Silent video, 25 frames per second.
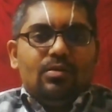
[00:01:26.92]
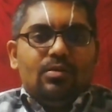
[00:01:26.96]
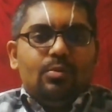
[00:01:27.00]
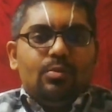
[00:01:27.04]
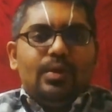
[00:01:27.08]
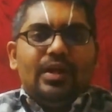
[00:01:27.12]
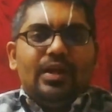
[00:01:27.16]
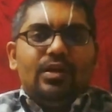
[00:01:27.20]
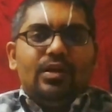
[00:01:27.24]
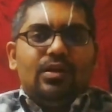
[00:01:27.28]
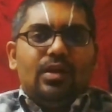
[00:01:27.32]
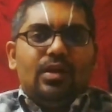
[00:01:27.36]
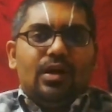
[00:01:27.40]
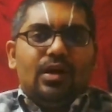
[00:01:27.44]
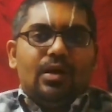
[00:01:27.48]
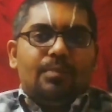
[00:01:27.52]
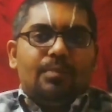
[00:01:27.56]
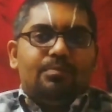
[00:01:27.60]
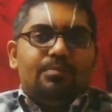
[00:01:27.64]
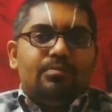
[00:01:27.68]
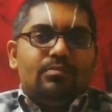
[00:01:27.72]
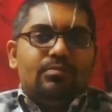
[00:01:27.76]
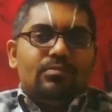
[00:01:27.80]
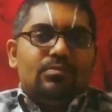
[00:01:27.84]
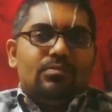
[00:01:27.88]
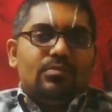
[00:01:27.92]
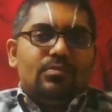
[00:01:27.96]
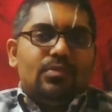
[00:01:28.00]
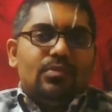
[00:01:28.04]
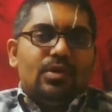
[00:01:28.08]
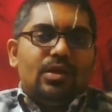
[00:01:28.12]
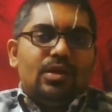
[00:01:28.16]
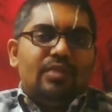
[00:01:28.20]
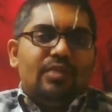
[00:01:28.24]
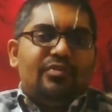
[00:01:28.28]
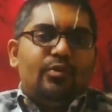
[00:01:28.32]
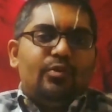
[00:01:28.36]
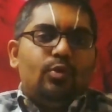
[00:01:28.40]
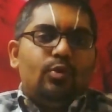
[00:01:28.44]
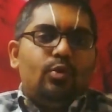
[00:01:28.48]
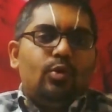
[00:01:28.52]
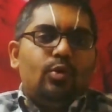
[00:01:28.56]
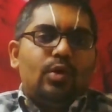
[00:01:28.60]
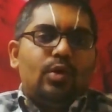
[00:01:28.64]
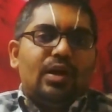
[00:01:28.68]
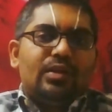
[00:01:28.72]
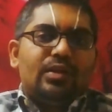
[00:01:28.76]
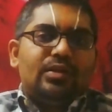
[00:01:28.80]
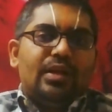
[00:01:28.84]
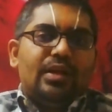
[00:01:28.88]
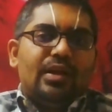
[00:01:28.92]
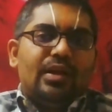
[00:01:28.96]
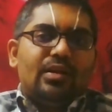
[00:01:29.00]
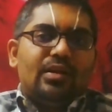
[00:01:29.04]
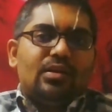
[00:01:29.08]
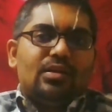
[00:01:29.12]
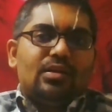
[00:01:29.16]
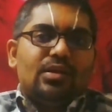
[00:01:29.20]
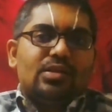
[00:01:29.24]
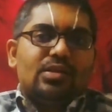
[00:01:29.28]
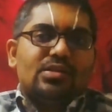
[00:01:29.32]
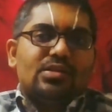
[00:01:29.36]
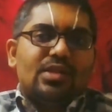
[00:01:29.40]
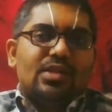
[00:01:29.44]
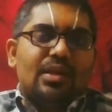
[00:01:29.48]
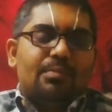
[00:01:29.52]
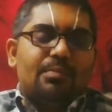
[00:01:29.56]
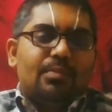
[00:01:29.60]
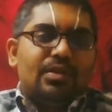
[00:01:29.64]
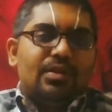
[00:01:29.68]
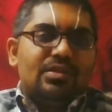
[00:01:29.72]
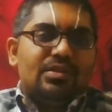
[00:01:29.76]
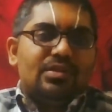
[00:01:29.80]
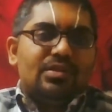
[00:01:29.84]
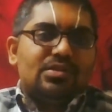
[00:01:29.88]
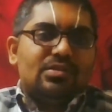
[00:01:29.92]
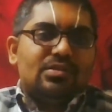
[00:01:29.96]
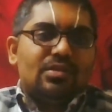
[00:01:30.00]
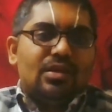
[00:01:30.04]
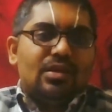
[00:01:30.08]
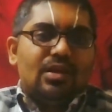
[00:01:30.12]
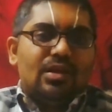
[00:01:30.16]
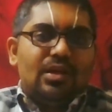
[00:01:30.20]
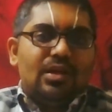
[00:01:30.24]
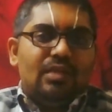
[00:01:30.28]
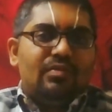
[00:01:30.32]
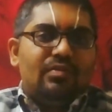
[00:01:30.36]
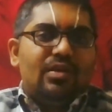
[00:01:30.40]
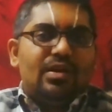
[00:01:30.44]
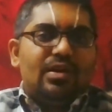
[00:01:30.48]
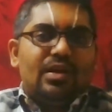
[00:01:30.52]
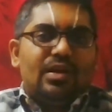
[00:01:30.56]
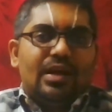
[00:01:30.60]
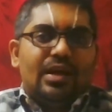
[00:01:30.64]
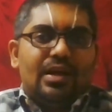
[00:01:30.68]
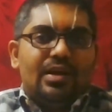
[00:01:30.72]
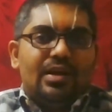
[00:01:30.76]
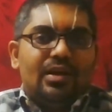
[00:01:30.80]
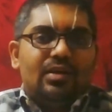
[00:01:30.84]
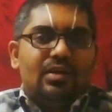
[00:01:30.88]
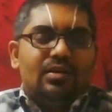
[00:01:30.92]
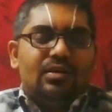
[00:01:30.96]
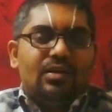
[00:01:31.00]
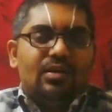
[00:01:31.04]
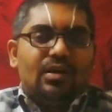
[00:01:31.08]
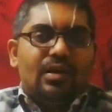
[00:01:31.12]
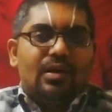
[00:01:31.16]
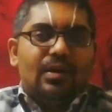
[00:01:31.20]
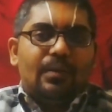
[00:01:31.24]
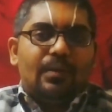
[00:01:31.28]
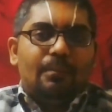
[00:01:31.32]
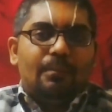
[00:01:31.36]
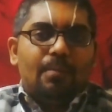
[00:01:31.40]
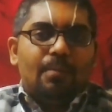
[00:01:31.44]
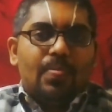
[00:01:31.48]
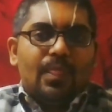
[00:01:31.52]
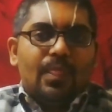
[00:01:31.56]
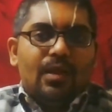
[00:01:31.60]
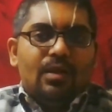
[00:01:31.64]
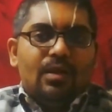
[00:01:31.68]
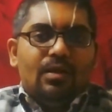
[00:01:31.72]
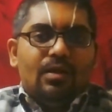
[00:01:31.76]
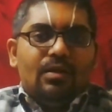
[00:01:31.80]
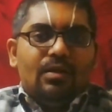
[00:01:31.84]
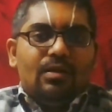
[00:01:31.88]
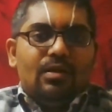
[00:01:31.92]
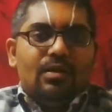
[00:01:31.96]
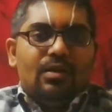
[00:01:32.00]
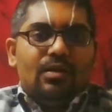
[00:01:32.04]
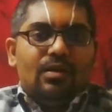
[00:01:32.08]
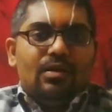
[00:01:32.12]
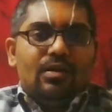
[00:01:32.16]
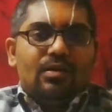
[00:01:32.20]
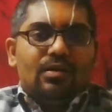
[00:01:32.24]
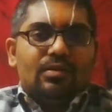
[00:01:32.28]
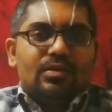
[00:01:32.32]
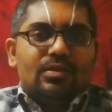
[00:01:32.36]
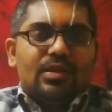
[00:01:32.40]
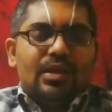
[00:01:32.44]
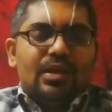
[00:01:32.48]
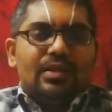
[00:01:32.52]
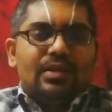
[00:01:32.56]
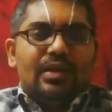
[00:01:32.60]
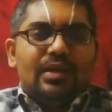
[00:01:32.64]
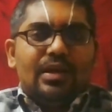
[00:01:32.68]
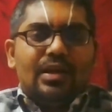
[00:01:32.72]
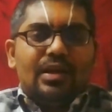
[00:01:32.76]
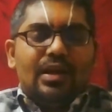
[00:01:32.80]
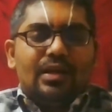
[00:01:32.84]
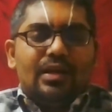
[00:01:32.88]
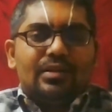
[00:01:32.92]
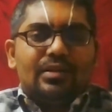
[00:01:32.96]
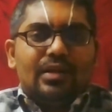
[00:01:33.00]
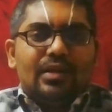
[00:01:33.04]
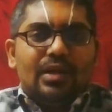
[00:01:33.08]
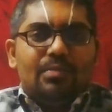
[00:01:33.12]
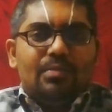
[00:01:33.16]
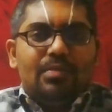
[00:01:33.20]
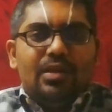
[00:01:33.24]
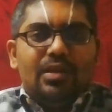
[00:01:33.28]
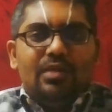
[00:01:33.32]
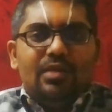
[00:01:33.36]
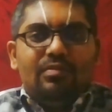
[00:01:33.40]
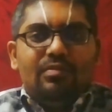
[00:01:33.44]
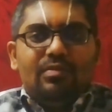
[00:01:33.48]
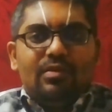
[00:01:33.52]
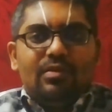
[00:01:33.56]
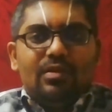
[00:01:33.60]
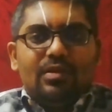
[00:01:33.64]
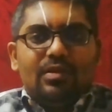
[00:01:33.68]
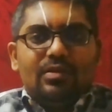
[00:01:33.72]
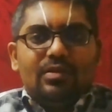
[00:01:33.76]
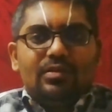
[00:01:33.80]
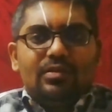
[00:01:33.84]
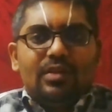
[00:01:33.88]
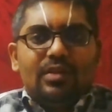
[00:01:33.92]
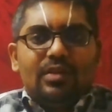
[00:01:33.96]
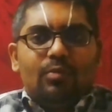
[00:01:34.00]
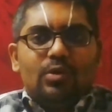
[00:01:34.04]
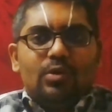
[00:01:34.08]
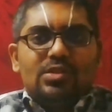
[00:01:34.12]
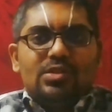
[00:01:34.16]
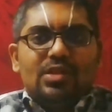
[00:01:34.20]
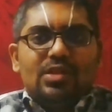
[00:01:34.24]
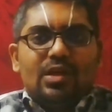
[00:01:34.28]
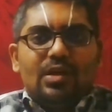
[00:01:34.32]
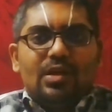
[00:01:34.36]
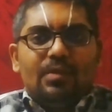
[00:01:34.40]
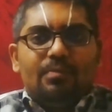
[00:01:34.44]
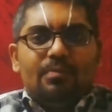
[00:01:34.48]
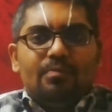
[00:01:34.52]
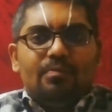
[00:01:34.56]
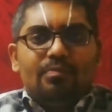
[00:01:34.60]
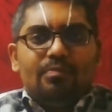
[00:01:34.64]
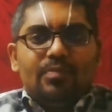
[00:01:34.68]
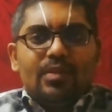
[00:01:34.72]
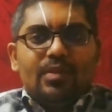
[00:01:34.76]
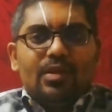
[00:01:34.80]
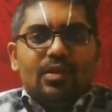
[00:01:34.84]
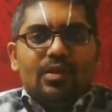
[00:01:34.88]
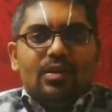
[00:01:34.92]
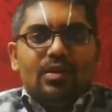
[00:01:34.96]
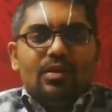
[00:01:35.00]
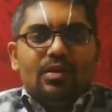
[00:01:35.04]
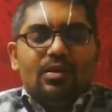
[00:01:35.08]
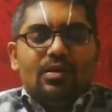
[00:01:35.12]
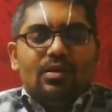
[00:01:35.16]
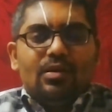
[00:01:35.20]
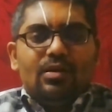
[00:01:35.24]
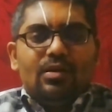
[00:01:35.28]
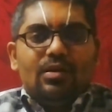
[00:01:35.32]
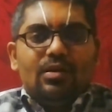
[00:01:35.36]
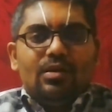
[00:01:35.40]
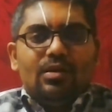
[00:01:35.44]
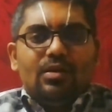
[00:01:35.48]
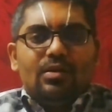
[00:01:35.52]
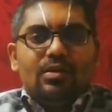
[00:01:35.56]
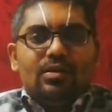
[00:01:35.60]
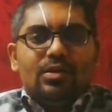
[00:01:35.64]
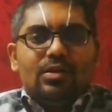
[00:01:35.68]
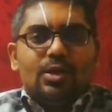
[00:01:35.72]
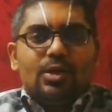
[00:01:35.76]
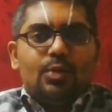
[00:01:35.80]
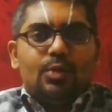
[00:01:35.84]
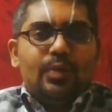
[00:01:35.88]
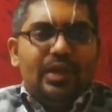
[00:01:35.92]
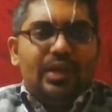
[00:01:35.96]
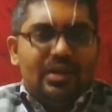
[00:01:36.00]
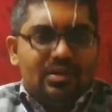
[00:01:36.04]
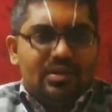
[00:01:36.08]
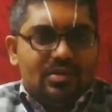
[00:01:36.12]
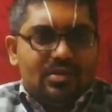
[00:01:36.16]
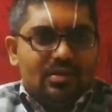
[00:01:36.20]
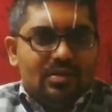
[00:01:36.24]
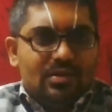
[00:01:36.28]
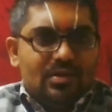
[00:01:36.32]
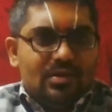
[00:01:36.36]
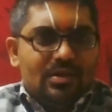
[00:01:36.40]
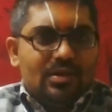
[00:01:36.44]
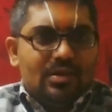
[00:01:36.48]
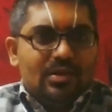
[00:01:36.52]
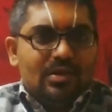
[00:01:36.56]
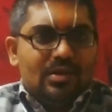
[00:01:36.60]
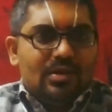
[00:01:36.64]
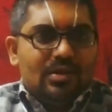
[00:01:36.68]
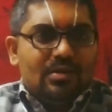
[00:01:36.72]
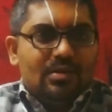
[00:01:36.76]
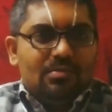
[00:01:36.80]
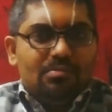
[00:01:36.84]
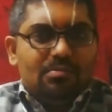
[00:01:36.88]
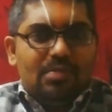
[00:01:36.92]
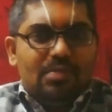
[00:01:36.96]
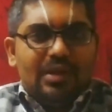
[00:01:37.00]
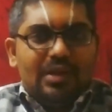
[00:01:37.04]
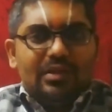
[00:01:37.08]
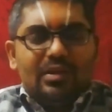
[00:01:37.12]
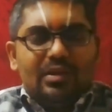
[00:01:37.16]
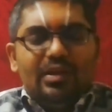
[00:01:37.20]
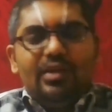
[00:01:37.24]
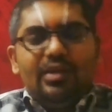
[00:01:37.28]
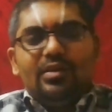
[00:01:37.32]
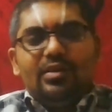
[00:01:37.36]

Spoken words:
Well, if you look at their statements, even regarding Kedarnath, I believe, there was a tweet by